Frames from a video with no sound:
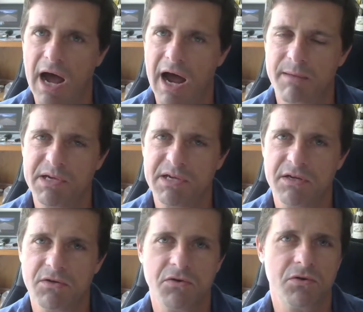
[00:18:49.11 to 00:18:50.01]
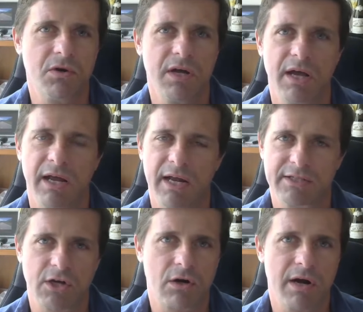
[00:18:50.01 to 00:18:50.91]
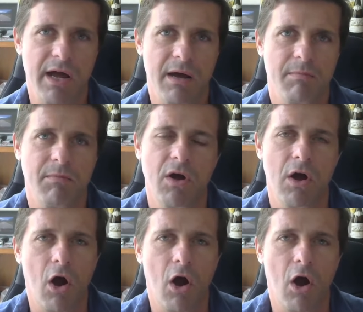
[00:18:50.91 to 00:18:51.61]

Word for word: IBU, and SRM,